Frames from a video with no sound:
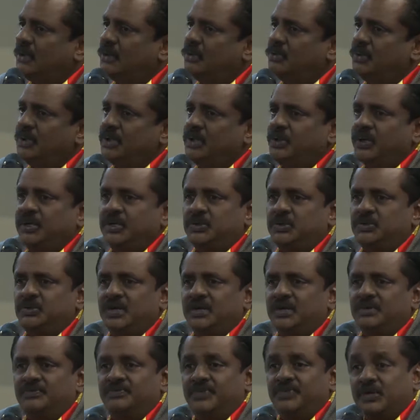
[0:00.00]
we're going to
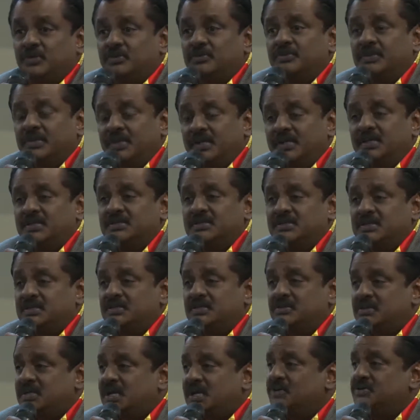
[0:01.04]
have vacuum cleaners
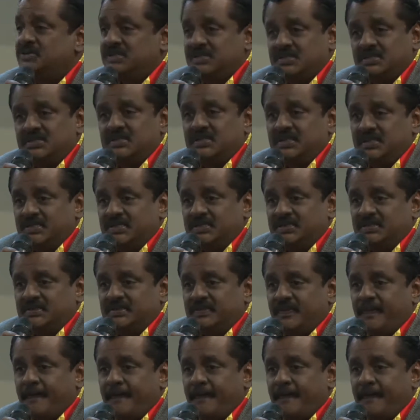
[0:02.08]
in towns and cities.